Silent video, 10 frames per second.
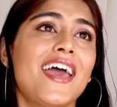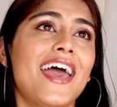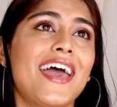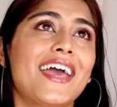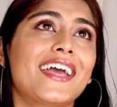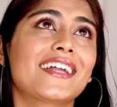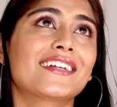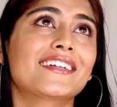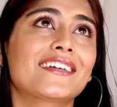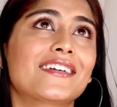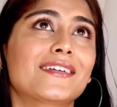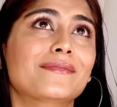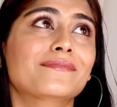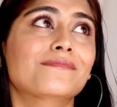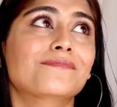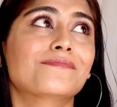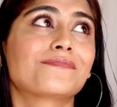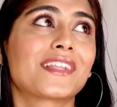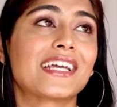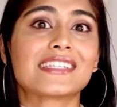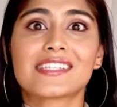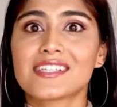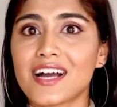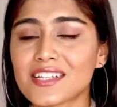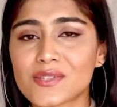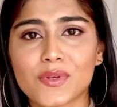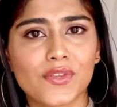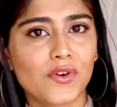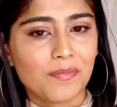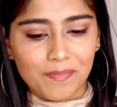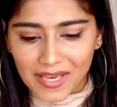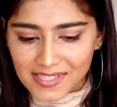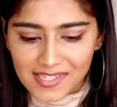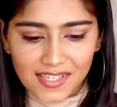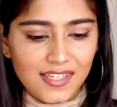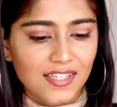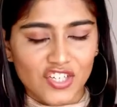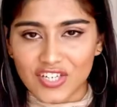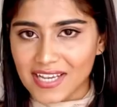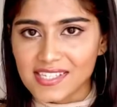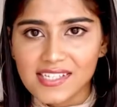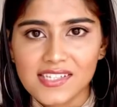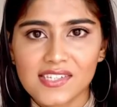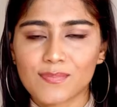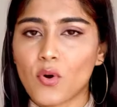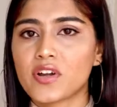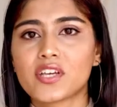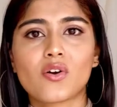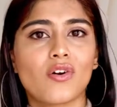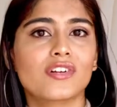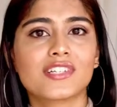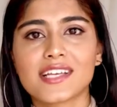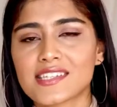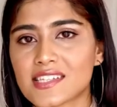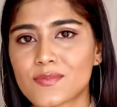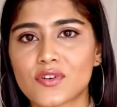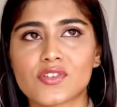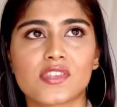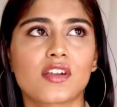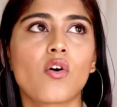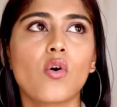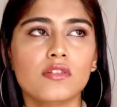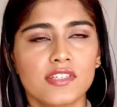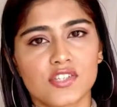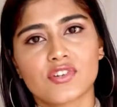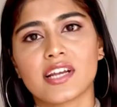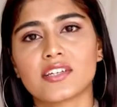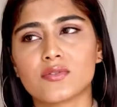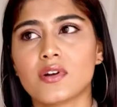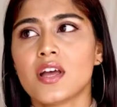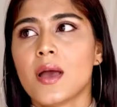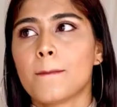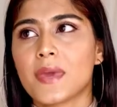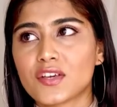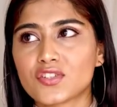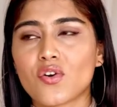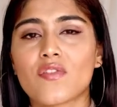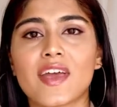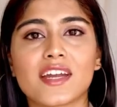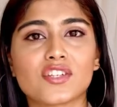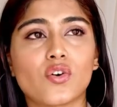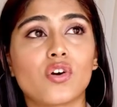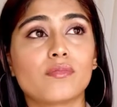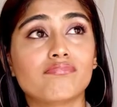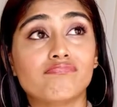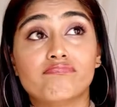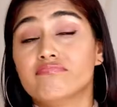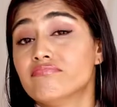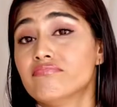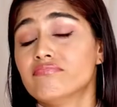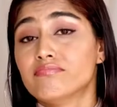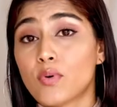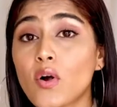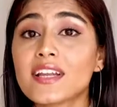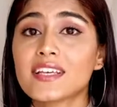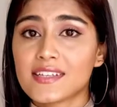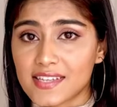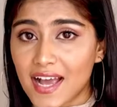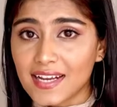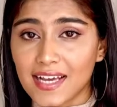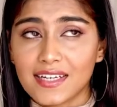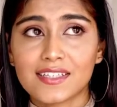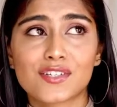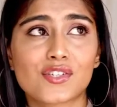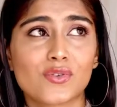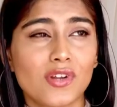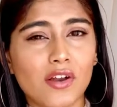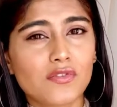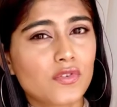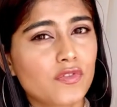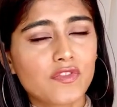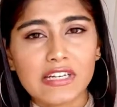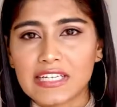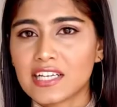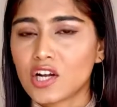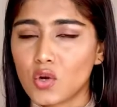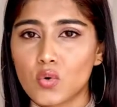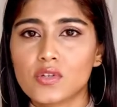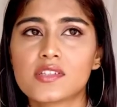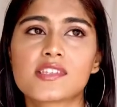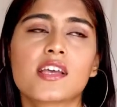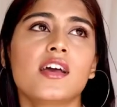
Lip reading: And it starts with your basic dresses, bodycon dresses, because they're always trying to make sure that your body is highlighted, so none of the frilly clothes.